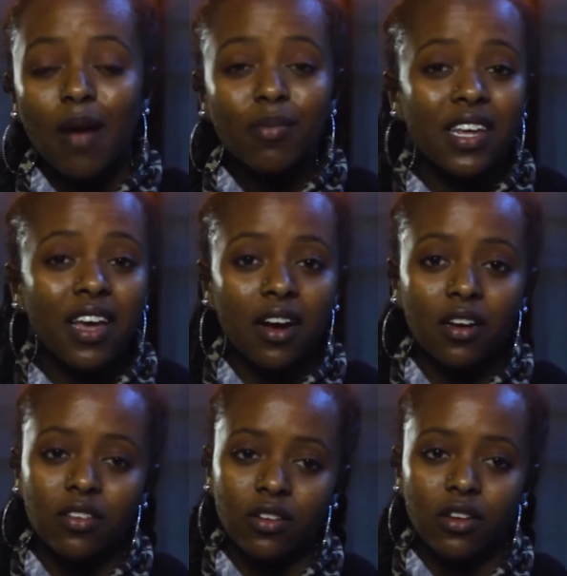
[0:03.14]
I'm the
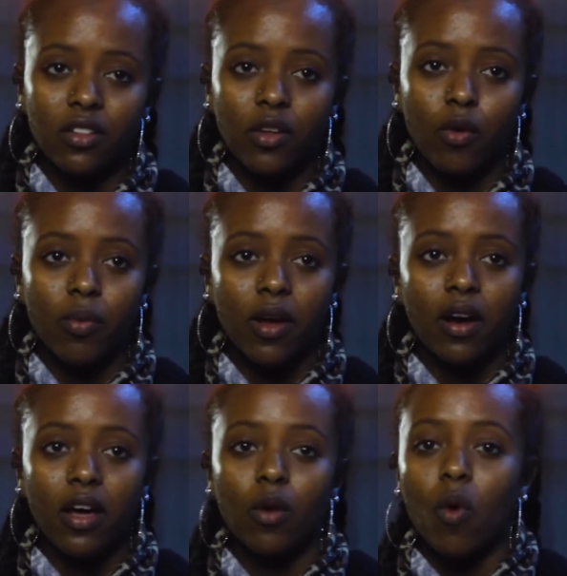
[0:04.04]
youngest in
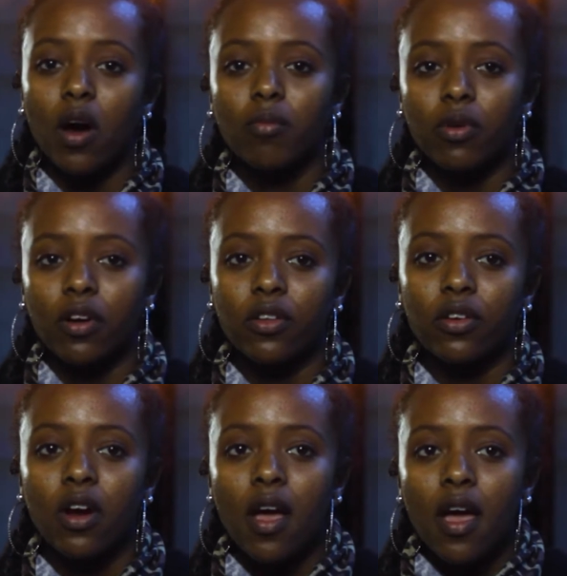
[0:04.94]
Ethiopia and one
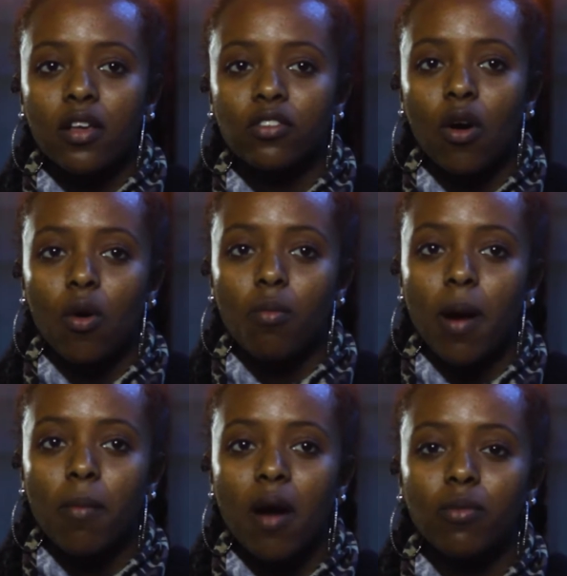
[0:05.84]
brother. So my
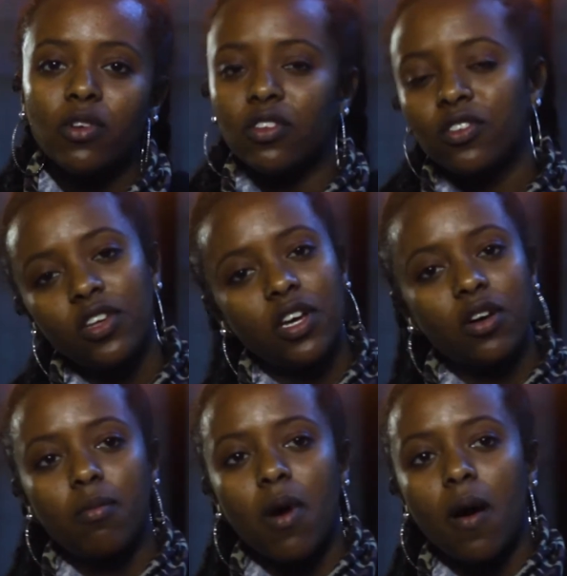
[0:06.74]
mom was a
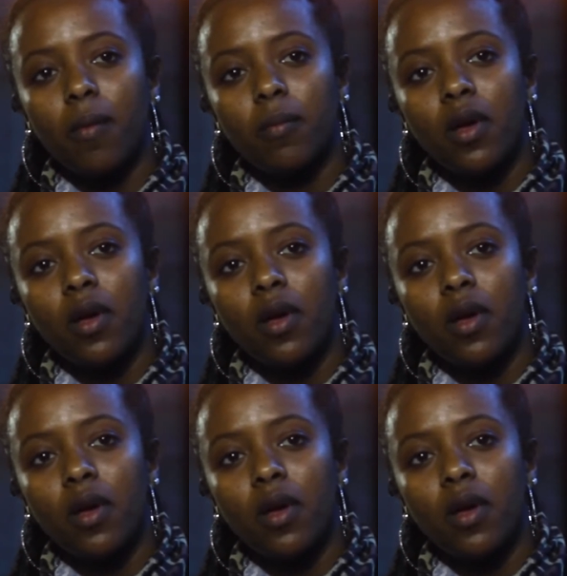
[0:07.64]
single mom.